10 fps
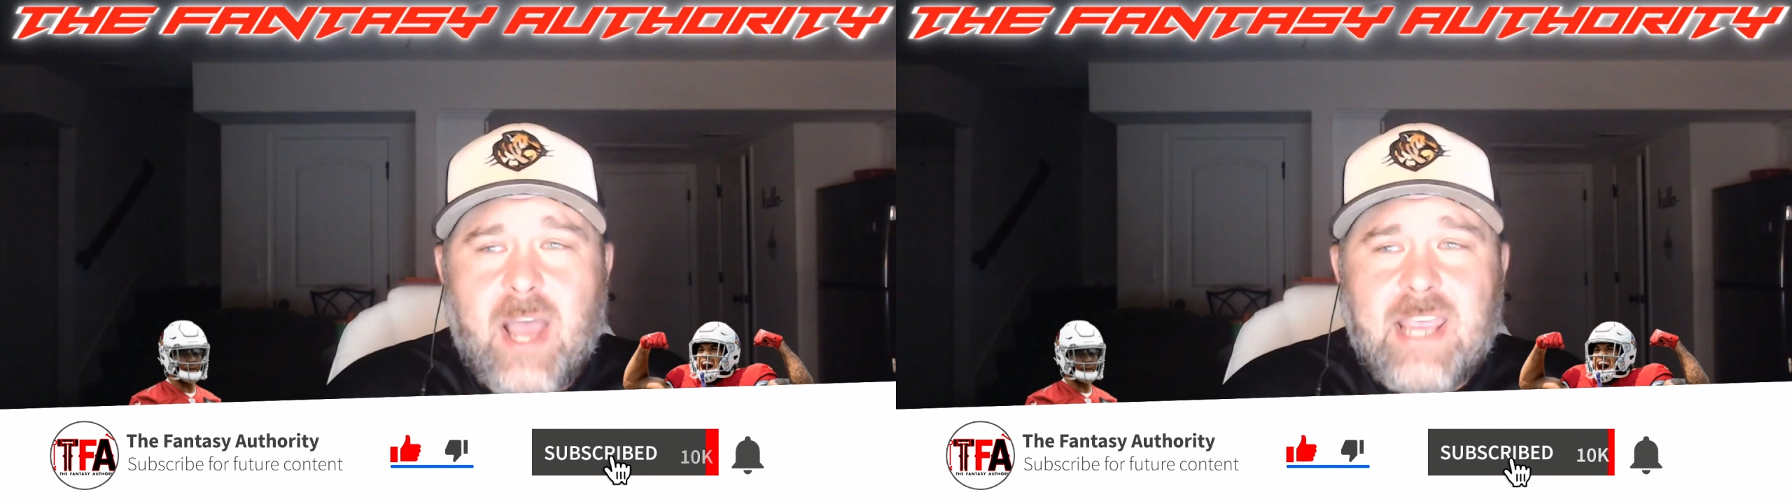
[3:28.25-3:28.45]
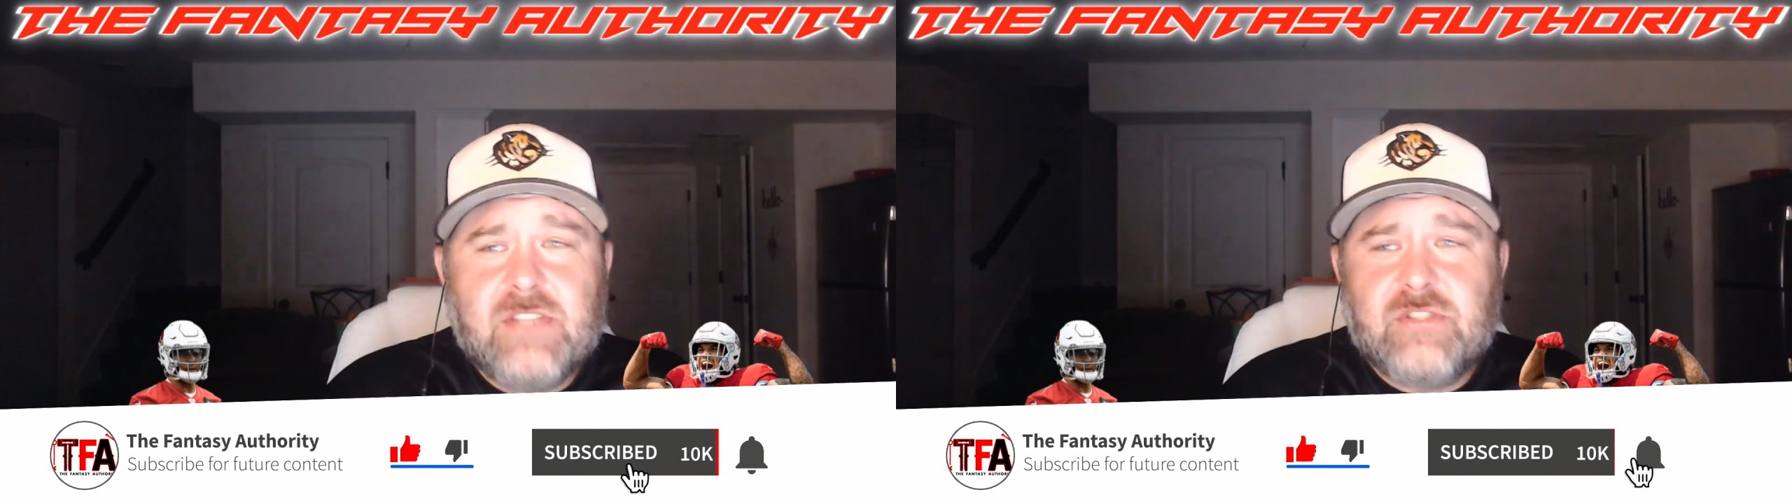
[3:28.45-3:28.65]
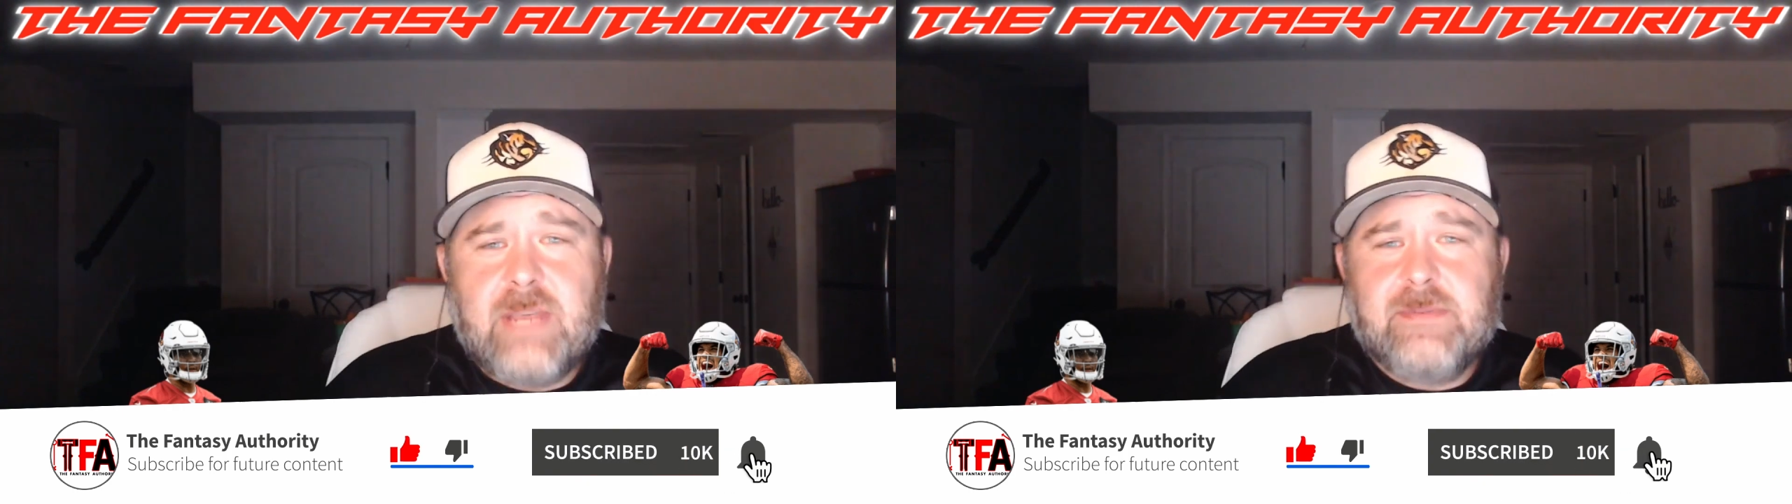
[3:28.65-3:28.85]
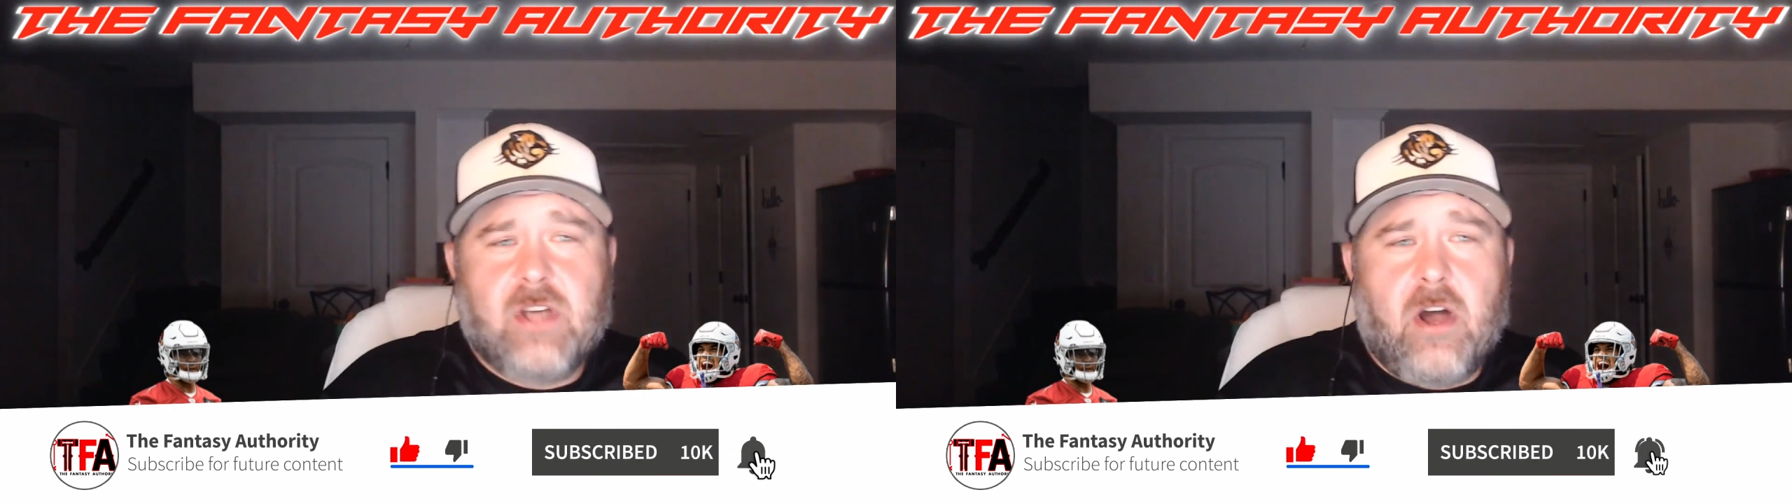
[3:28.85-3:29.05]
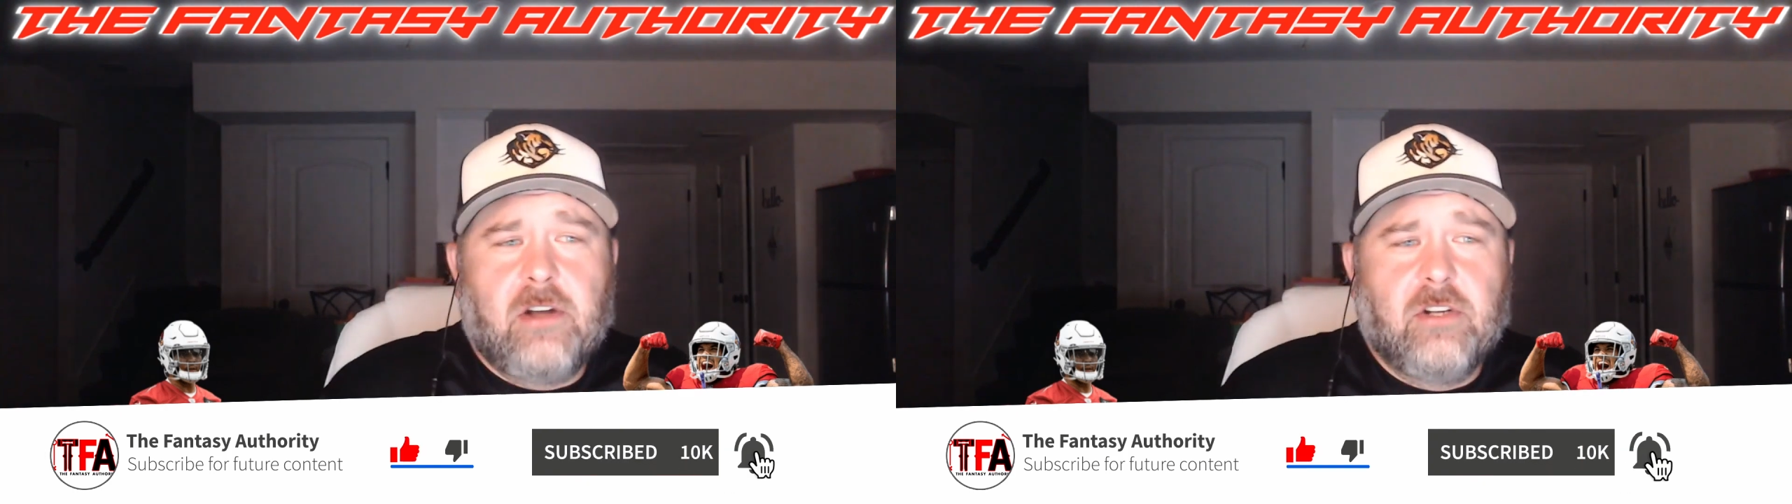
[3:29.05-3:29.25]
why is James
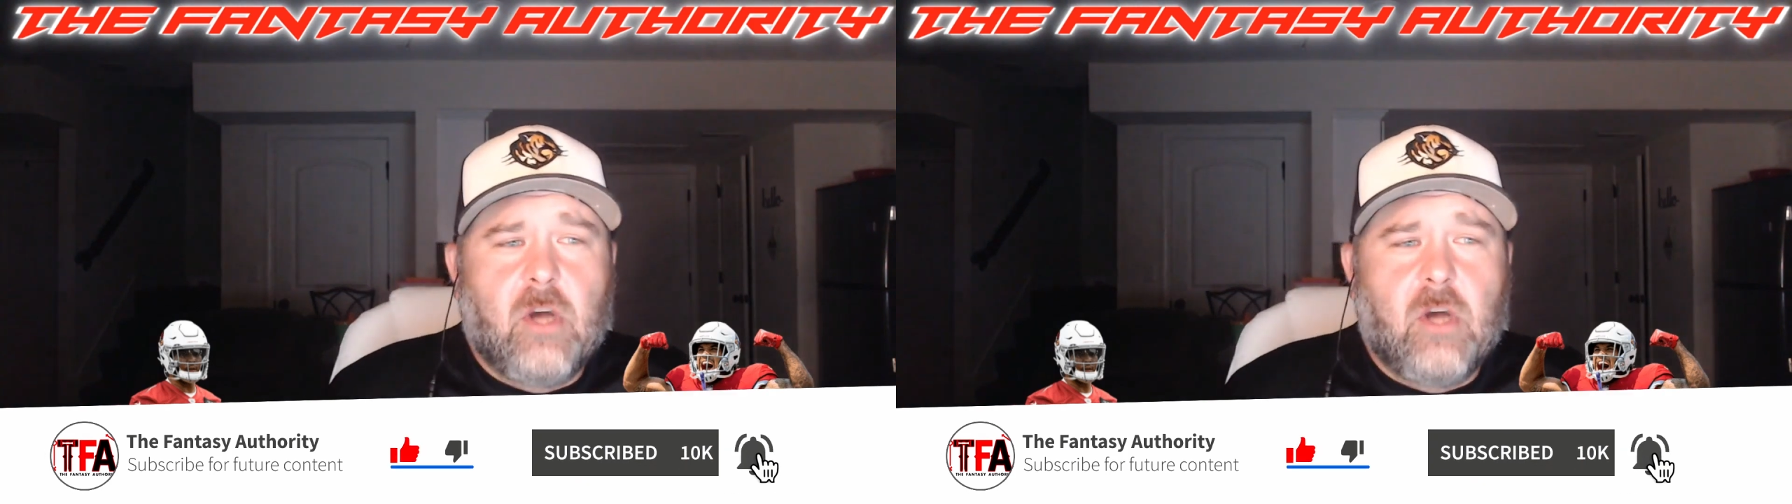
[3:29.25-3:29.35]
Conner